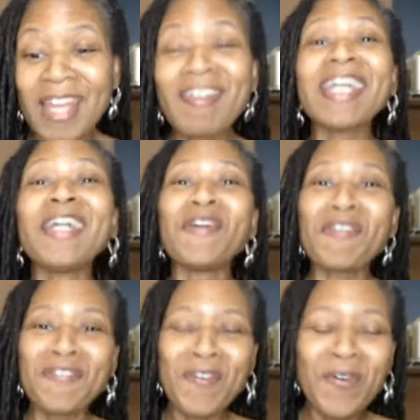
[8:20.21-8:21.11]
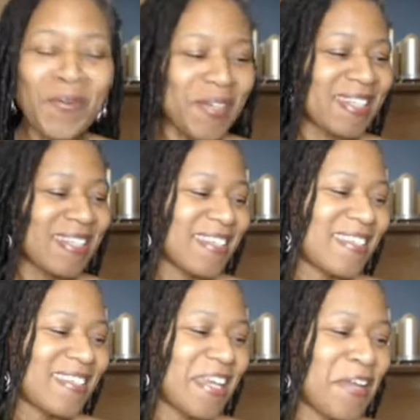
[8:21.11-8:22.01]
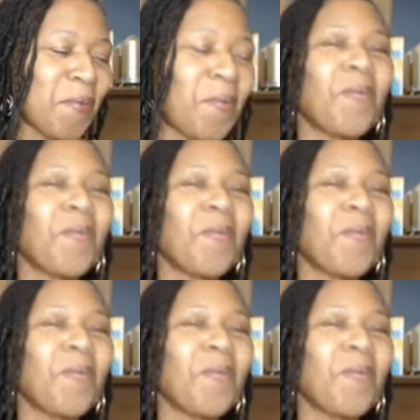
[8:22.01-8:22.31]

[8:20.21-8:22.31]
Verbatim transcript: i really look forward to just seeing